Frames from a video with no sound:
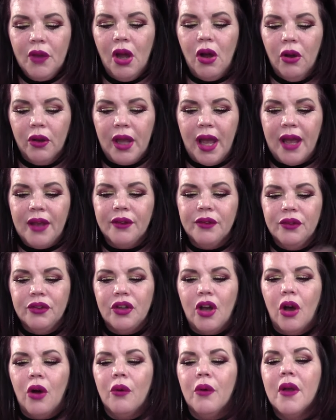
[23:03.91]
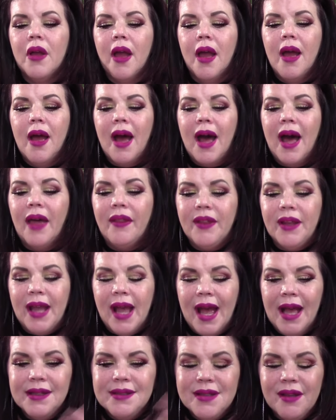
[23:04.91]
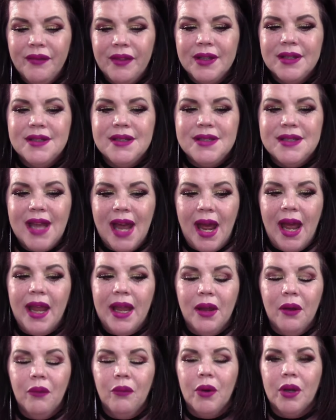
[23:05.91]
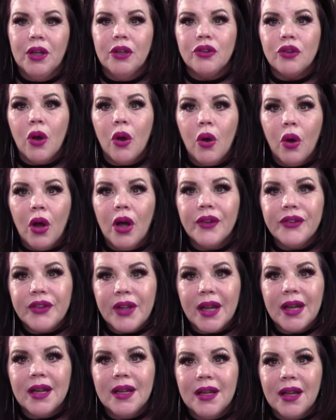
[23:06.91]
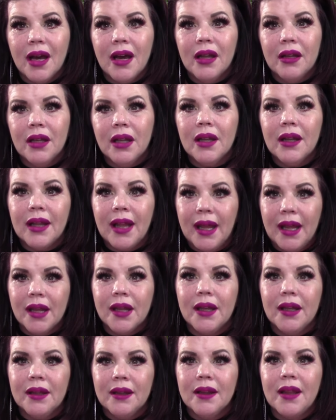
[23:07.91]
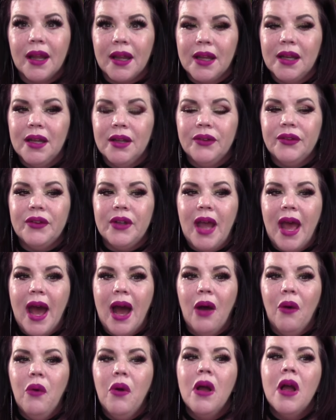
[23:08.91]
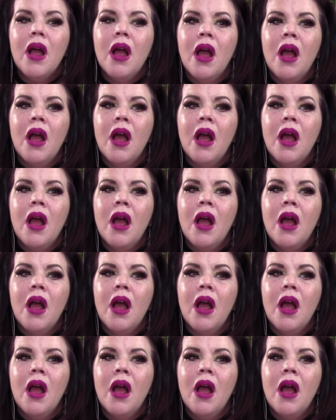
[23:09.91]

Okay, so at the end of the day, when it's all said and done, like it is now,